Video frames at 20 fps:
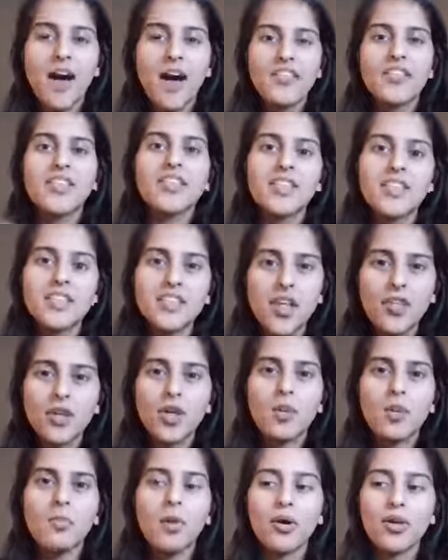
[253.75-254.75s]
i think that's
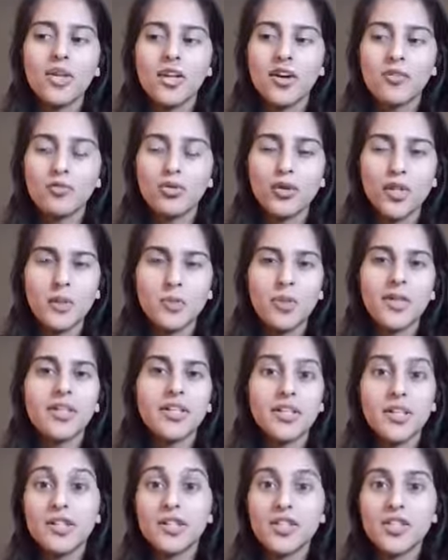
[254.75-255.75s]
another component of really
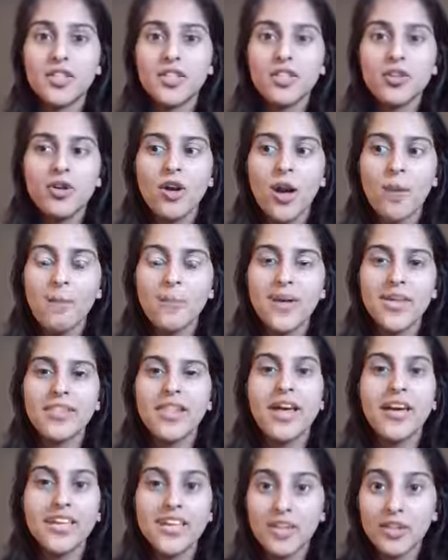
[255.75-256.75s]
being a good listener and
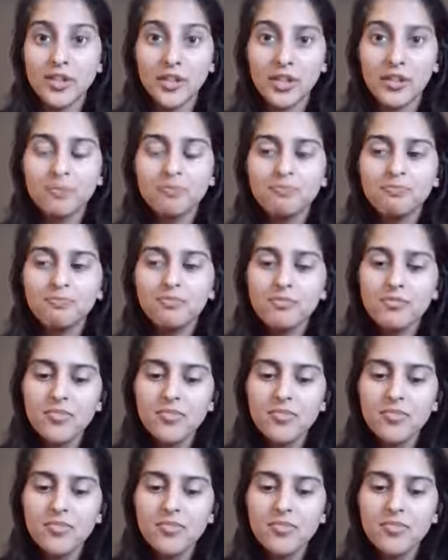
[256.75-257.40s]
being that healer